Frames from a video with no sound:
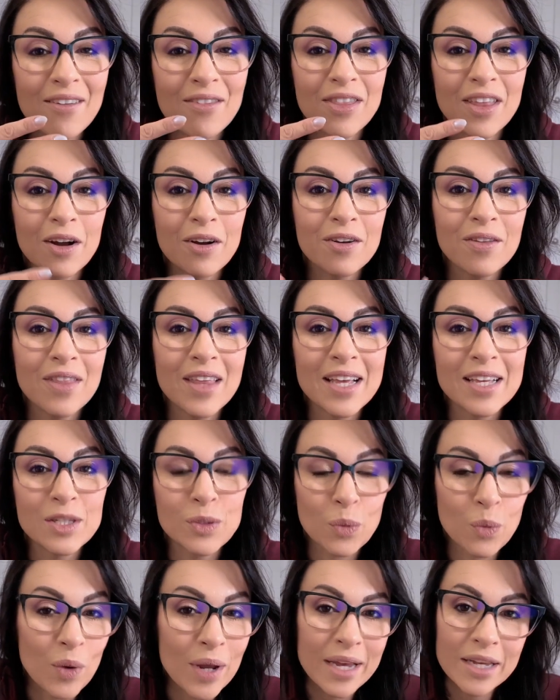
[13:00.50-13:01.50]
there are
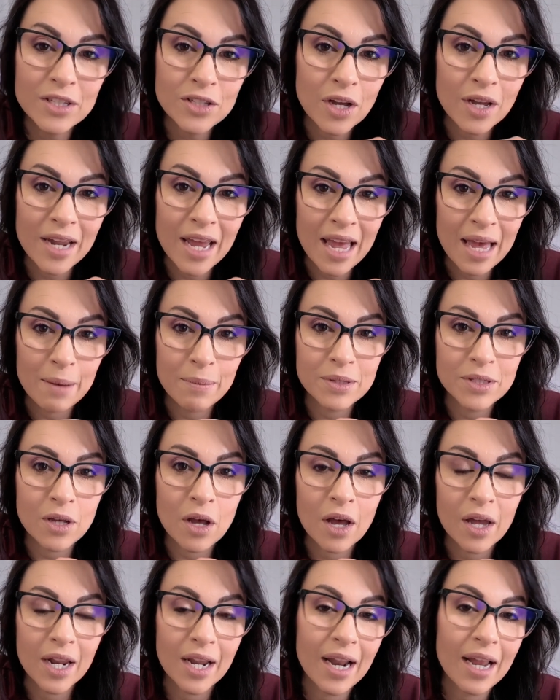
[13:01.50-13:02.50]
these rings on
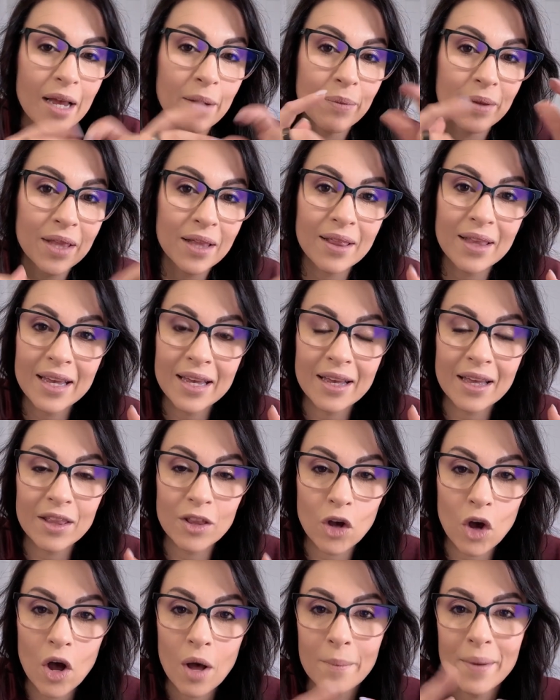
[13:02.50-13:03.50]
Amazon, and I can put the link in
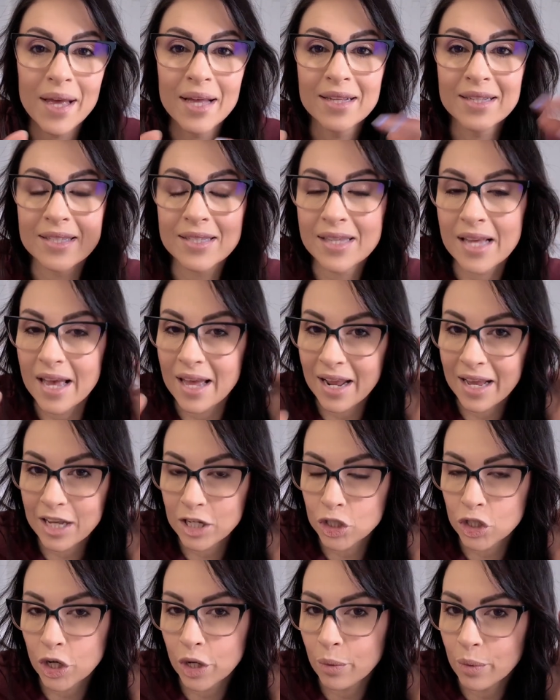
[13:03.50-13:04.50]
the comments and I
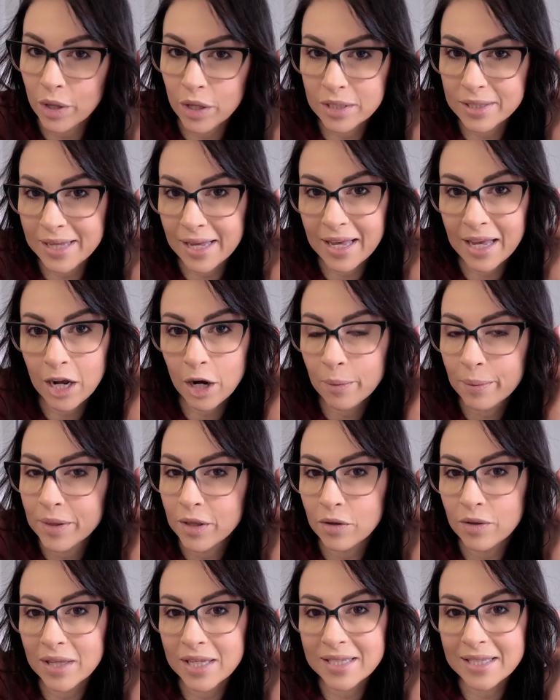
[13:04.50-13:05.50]
can show you what it looks like here, but
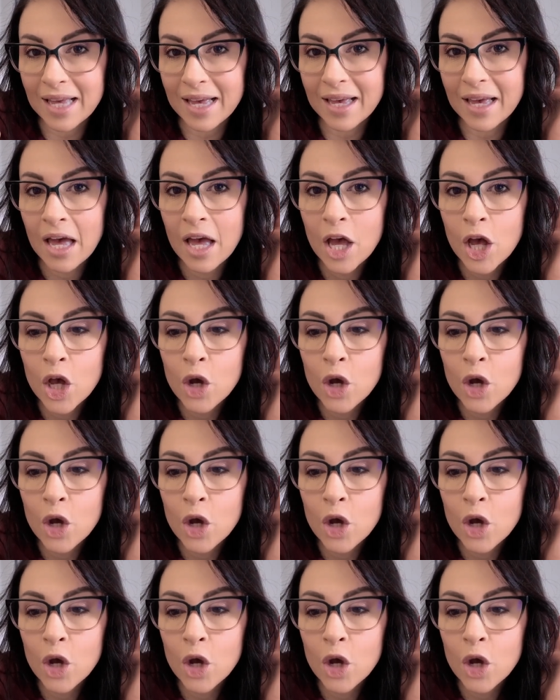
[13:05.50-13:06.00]
they're these like